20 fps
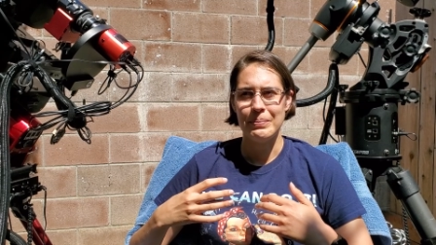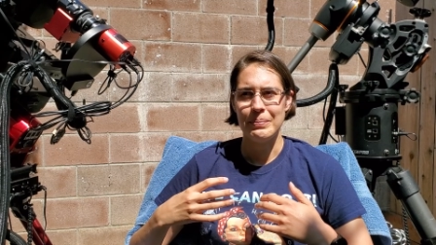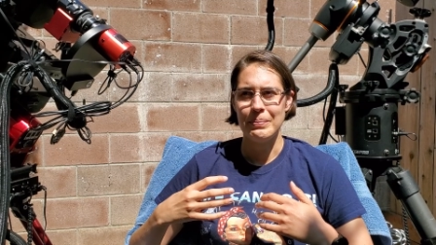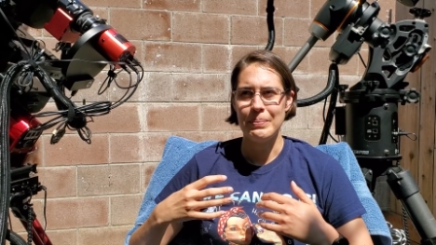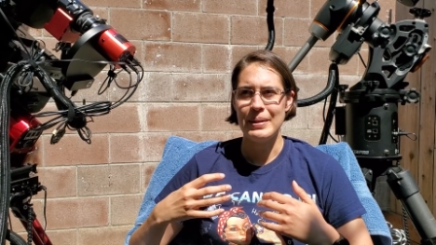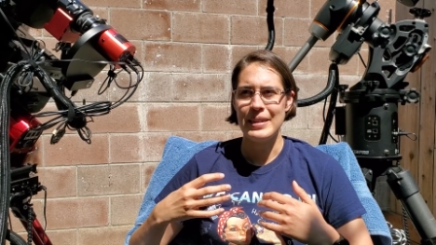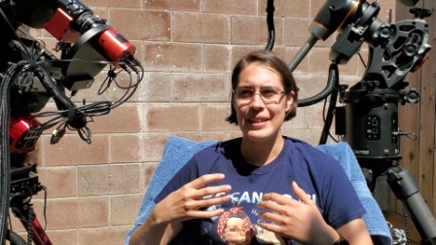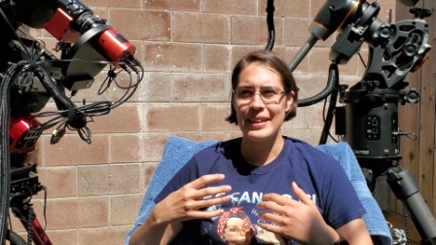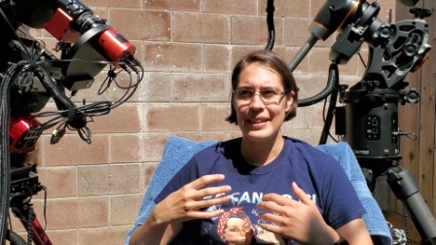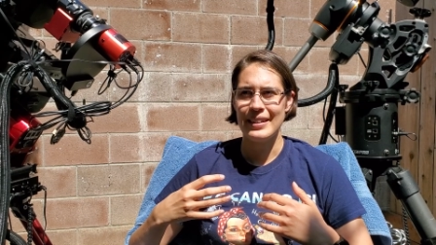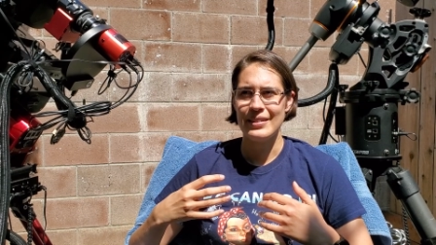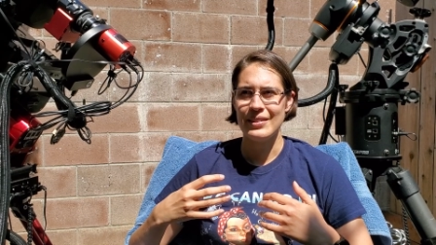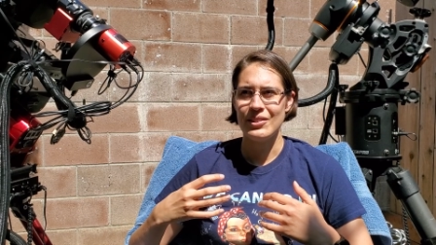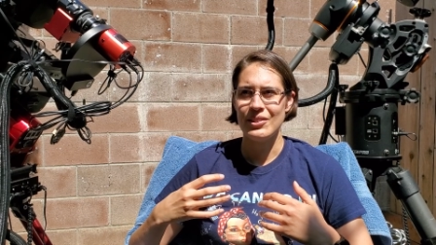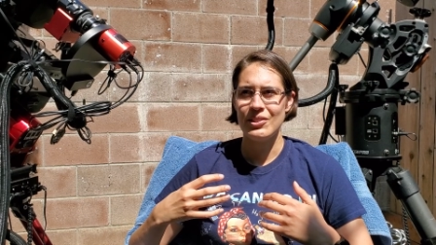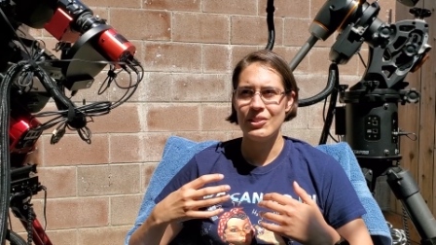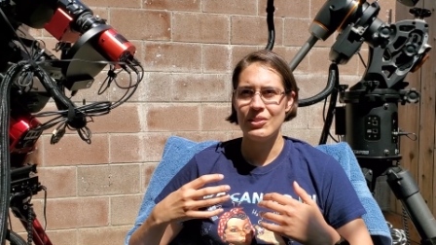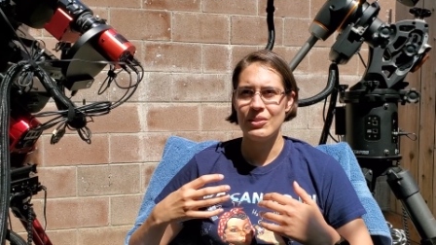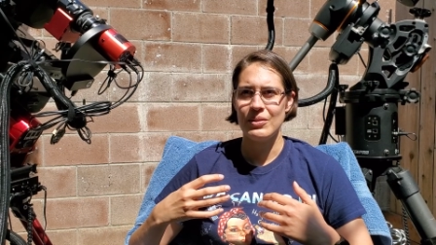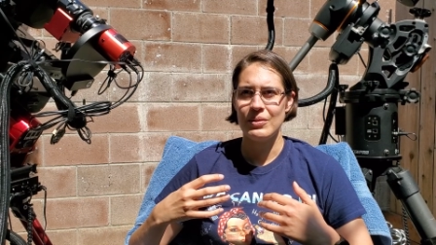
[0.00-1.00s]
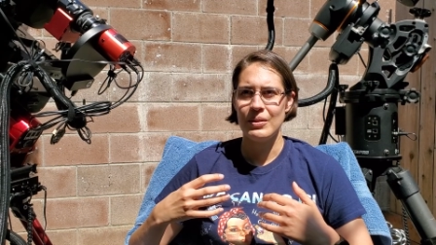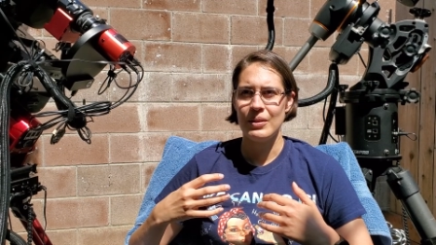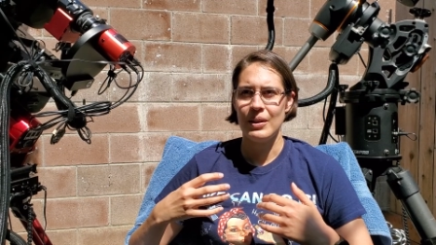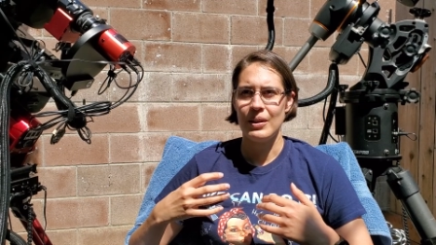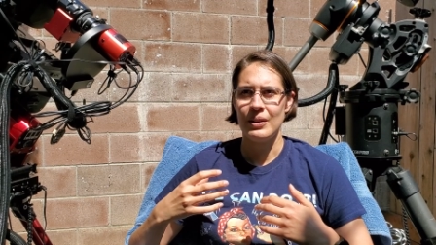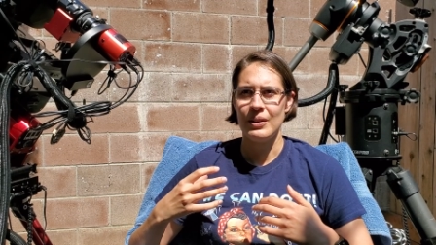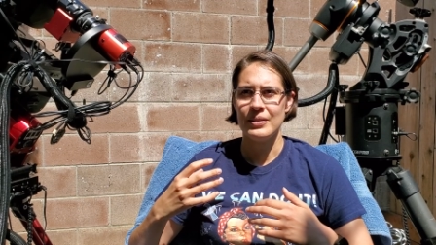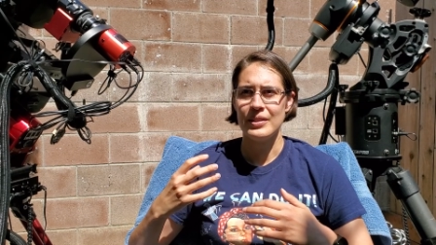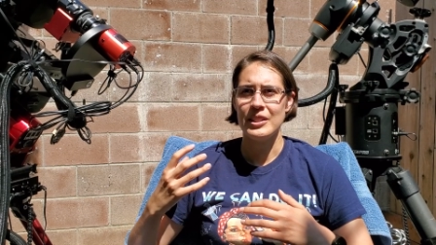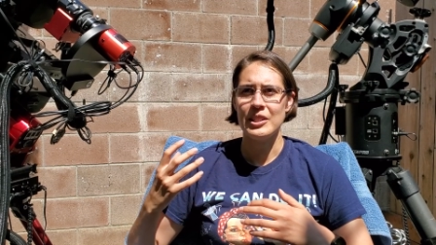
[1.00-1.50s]
because
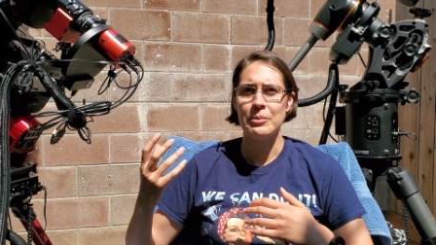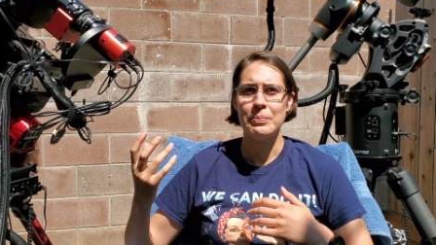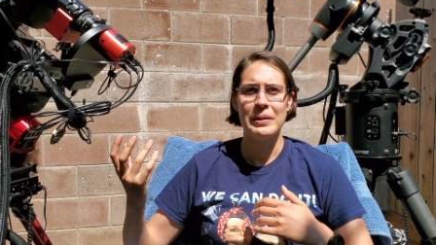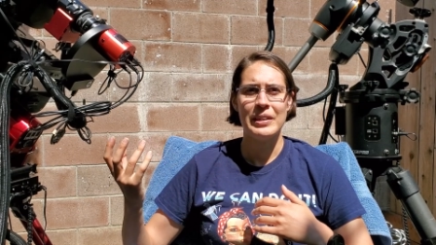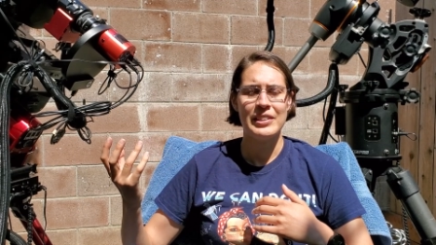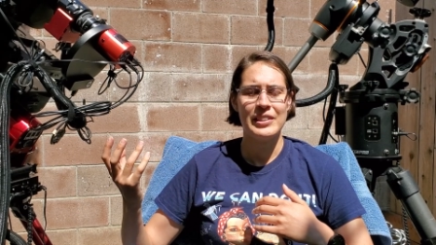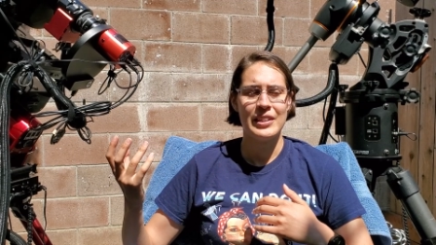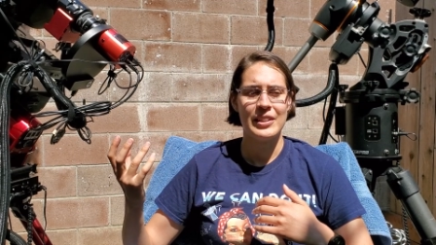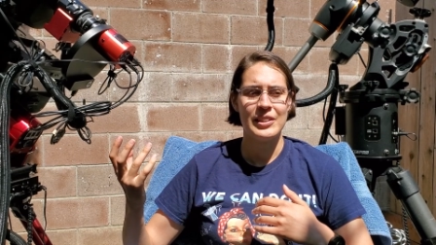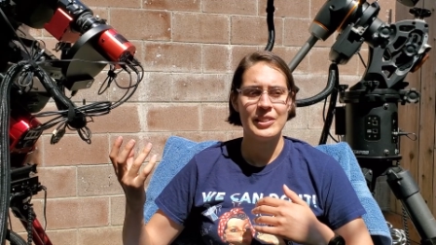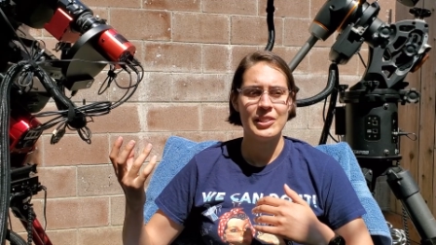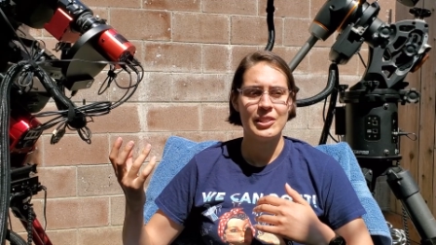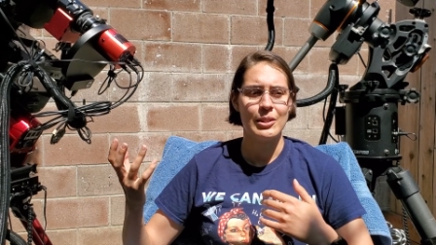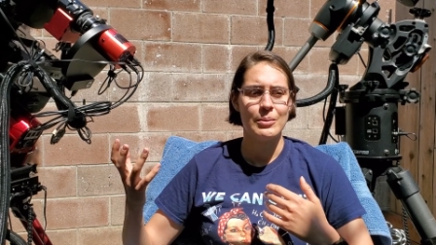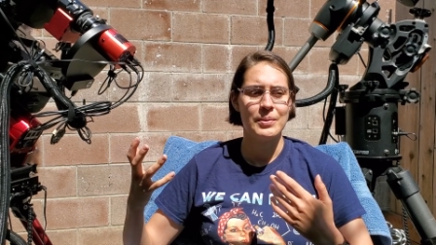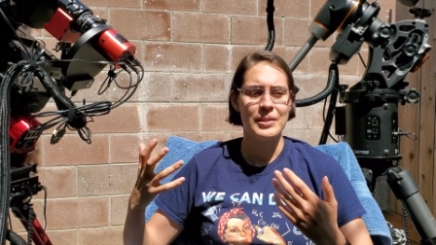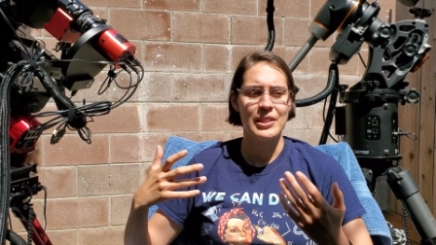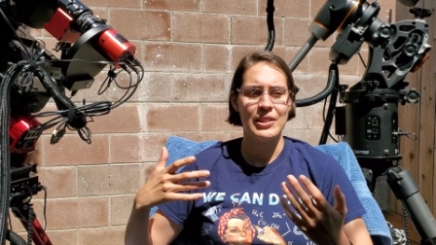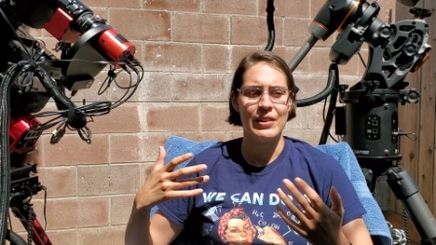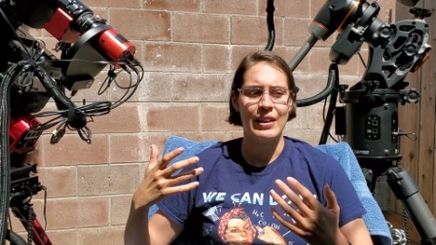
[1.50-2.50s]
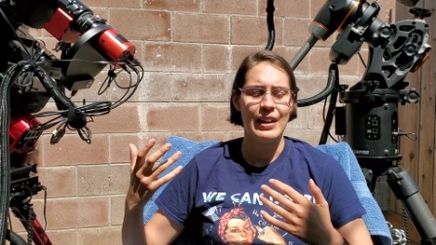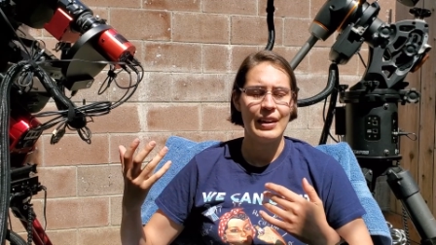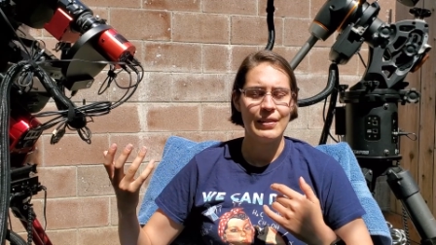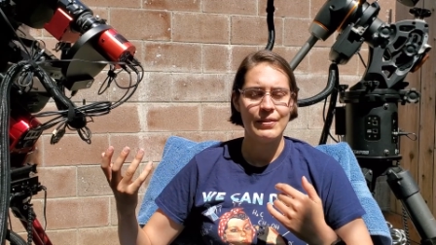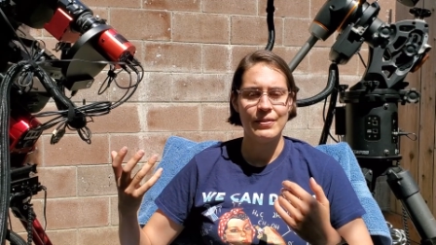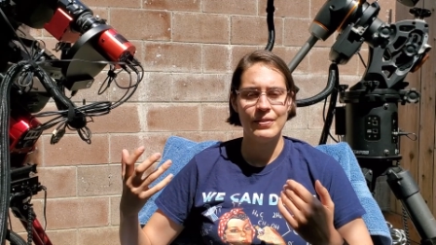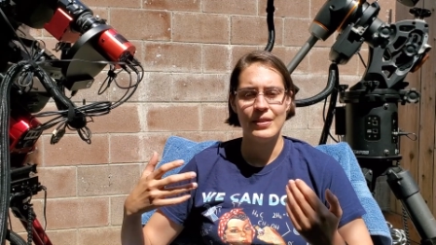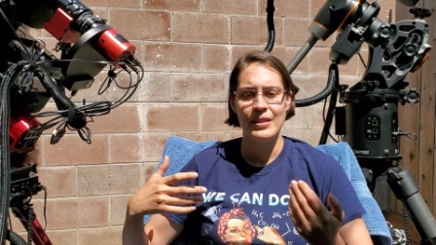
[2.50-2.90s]
on these bigger telescopes they don't have